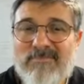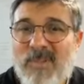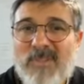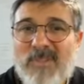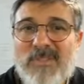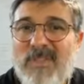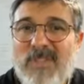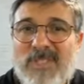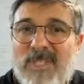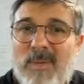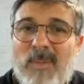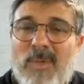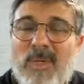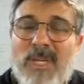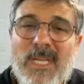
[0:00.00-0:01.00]
I only felt
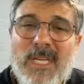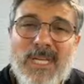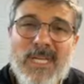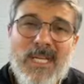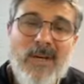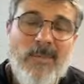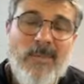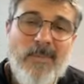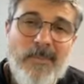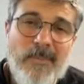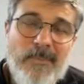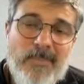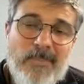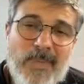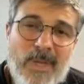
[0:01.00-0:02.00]
humble. Now,
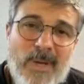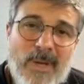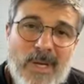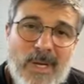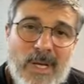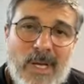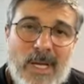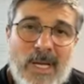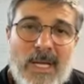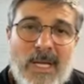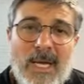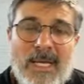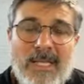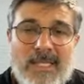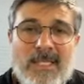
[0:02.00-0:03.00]

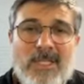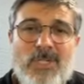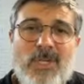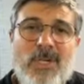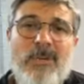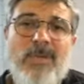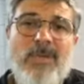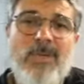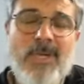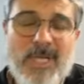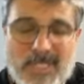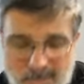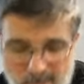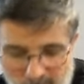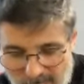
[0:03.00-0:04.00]
I did share with you
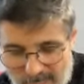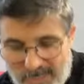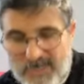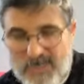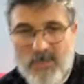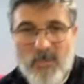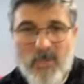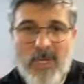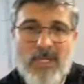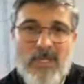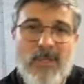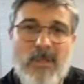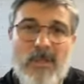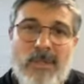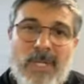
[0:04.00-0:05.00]
guys a practice a while
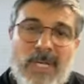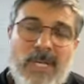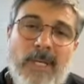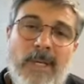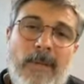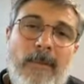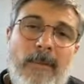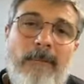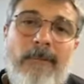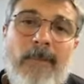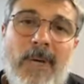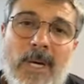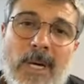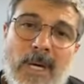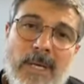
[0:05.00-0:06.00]
ago that
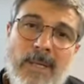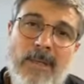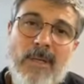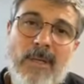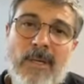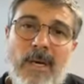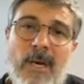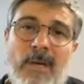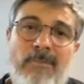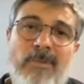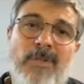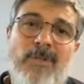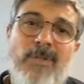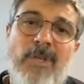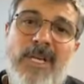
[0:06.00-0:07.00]
I
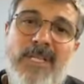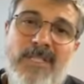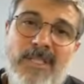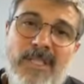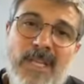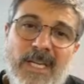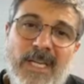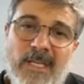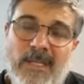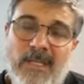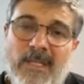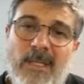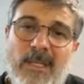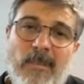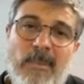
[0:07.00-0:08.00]
visualize a light
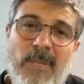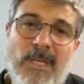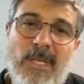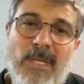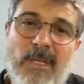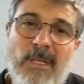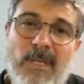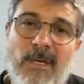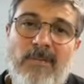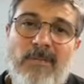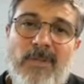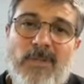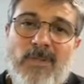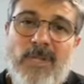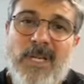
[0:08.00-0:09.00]
in me. I
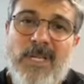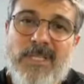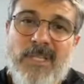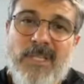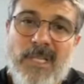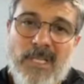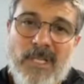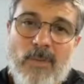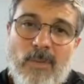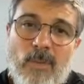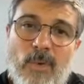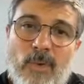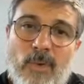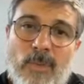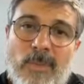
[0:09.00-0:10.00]
visualize lighting the
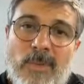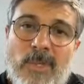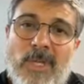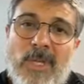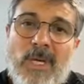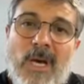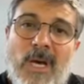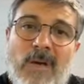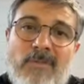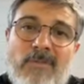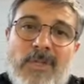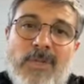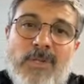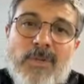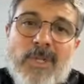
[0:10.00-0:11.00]
room. I
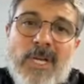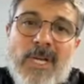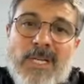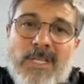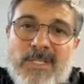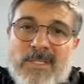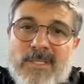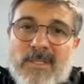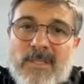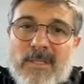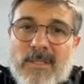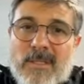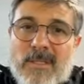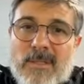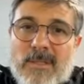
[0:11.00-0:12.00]
visualize
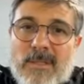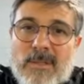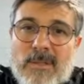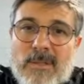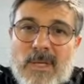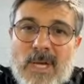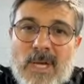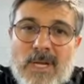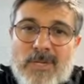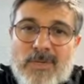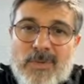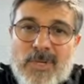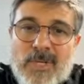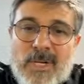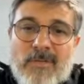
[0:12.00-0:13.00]
the
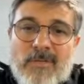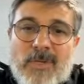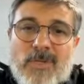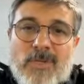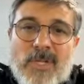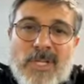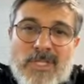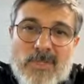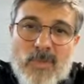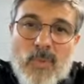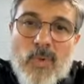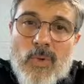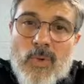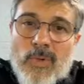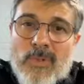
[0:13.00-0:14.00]
country, and I visualize the
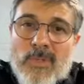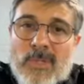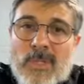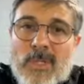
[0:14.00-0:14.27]
world.